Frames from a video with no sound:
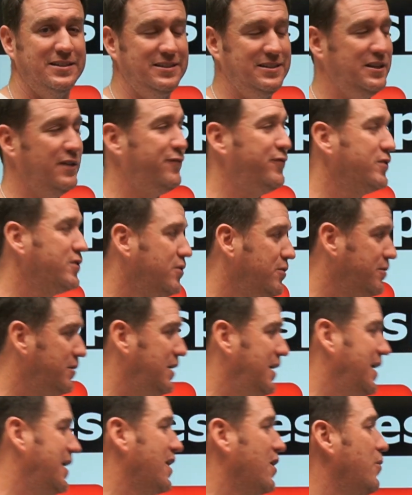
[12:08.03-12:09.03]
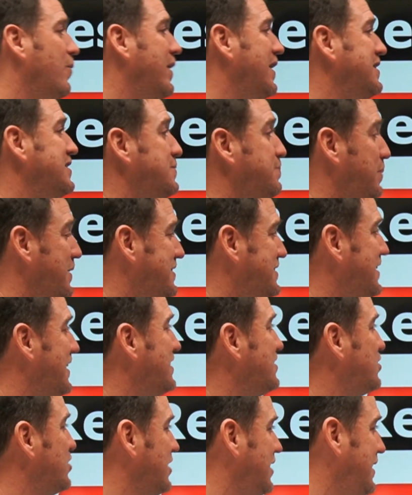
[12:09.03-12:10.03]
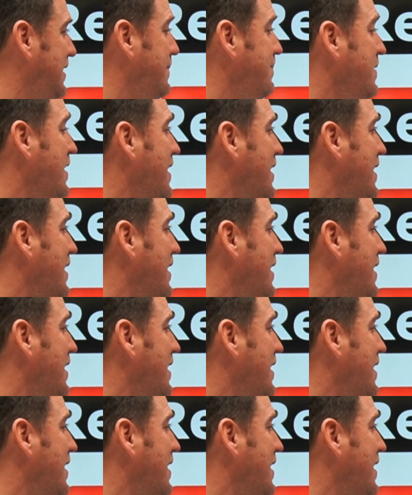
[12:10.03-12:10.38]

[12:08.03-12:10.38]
difficult airways potentially.